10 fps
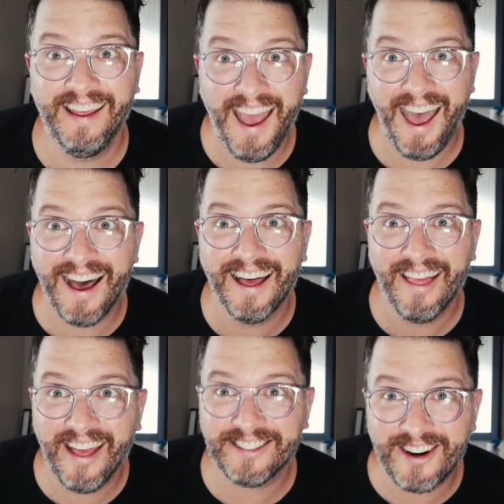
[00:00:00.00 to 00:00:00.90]
Yeah,
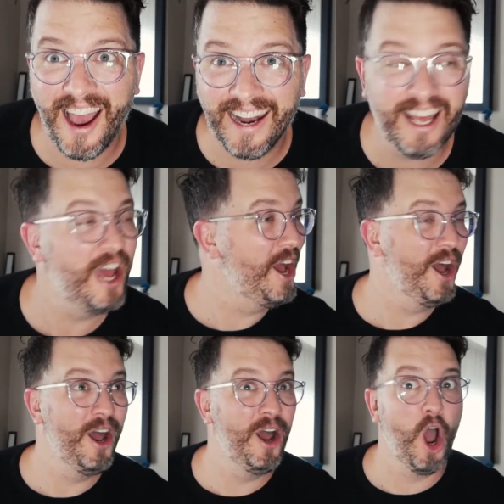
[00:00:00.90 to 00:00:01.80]
that's right.
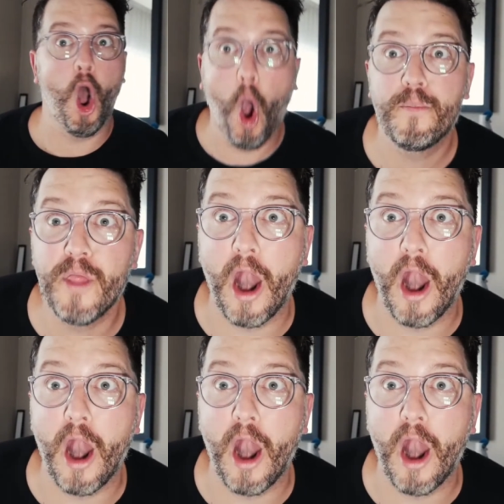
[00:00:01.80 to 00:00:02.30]
Open that